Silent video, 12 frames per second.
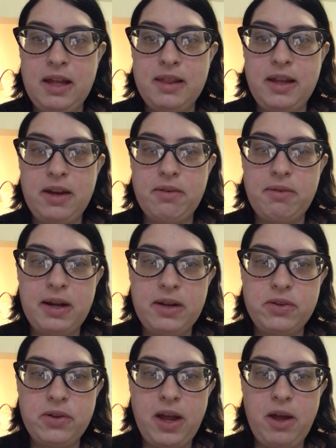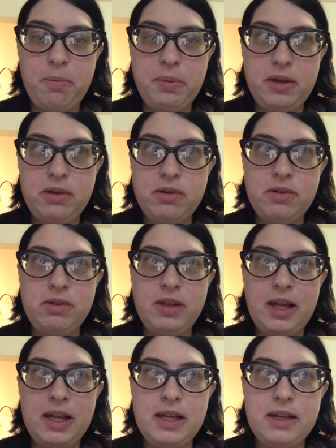They are ready to help you.
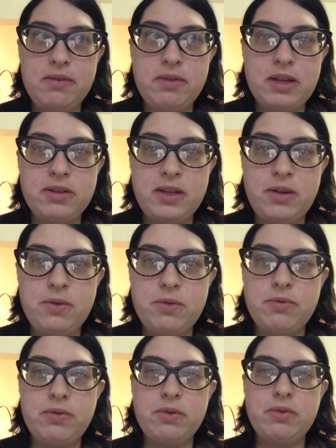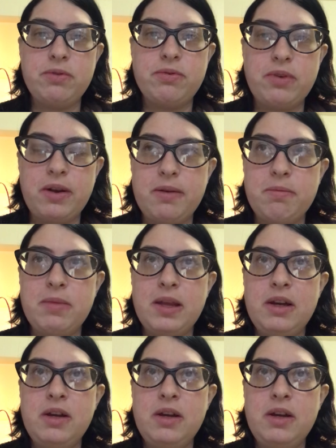They rescue food from